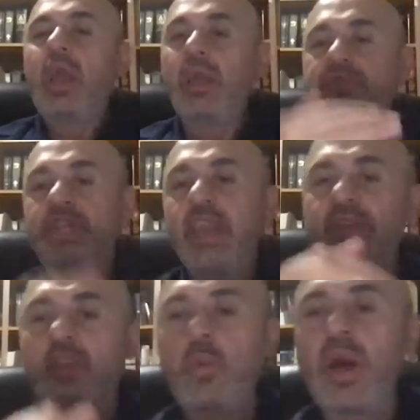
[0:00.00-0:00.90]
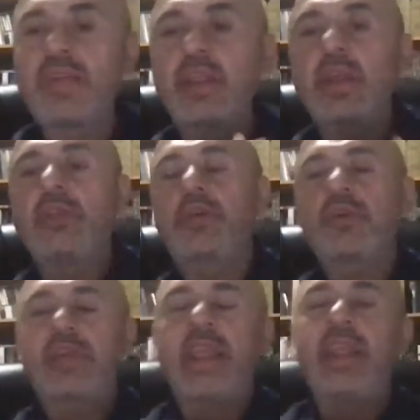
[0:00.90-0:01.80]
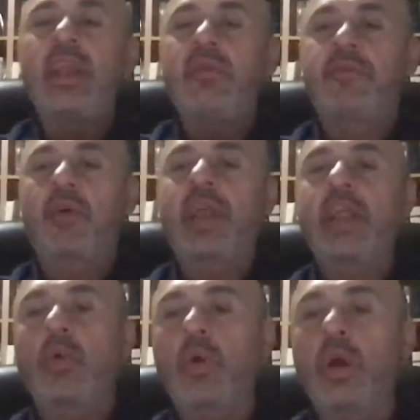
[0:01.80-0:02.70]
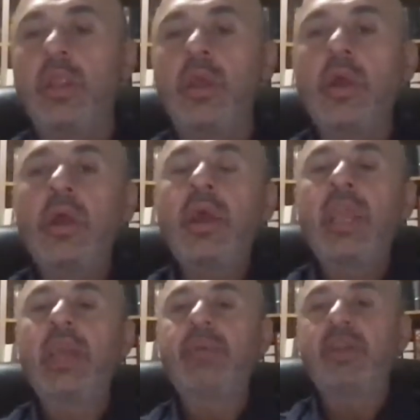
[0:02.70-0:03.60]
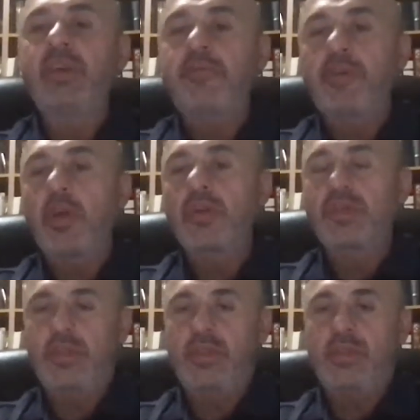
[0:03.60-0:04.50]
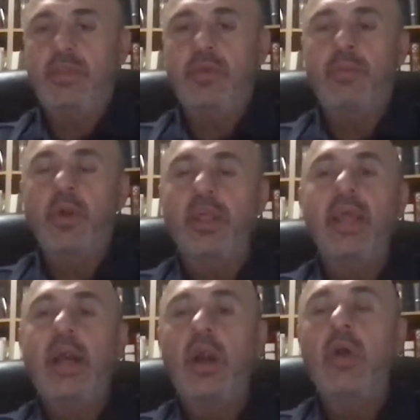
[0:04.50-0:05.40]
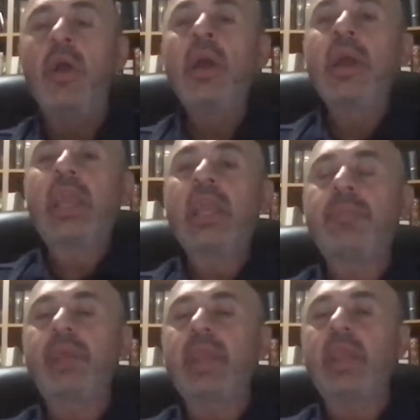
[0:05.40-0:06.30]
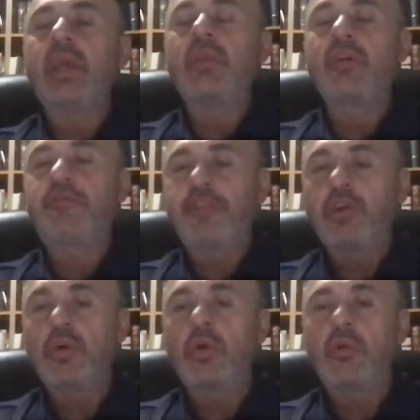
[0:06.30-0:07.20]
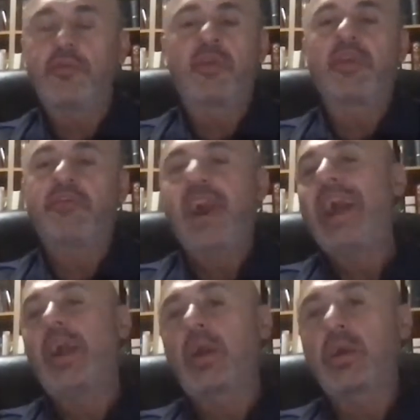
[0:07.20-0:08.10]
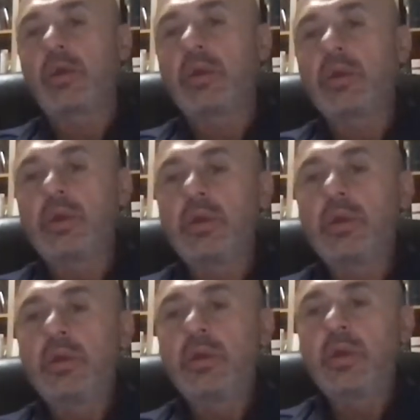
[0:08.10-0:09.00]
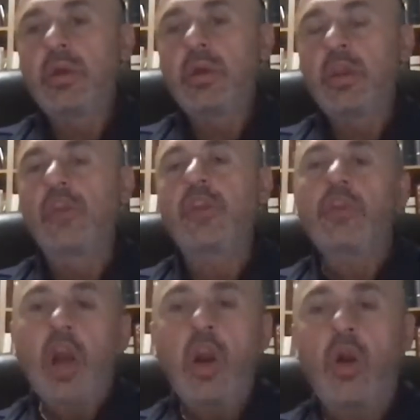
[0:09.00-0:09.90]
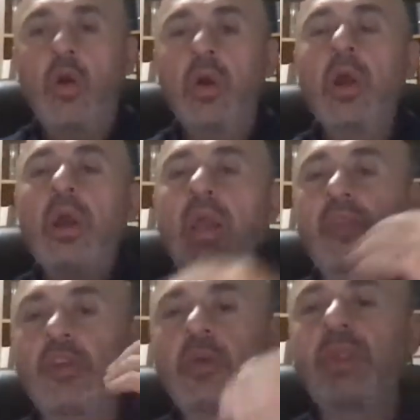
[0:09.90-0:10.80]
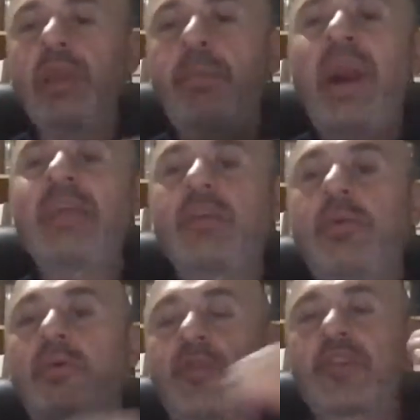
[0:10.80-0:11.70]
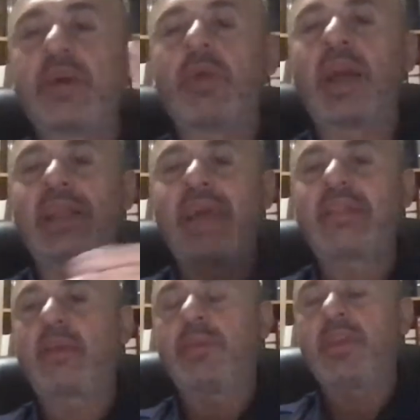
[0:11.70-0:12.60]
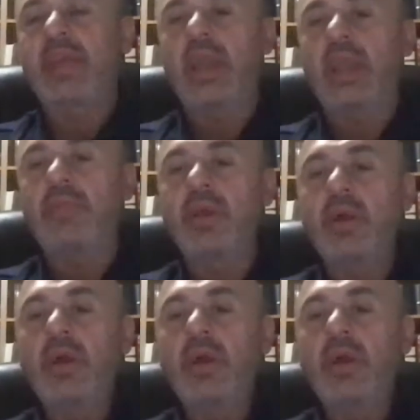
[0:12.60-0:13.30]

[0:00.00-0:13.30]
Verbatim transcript: If Jesus wasn't interceding for Haterwood, he'd be the first to burn in hell. He'd be the fuel for the fire. Because you know, it's humanly impossible for someone like that to be saved,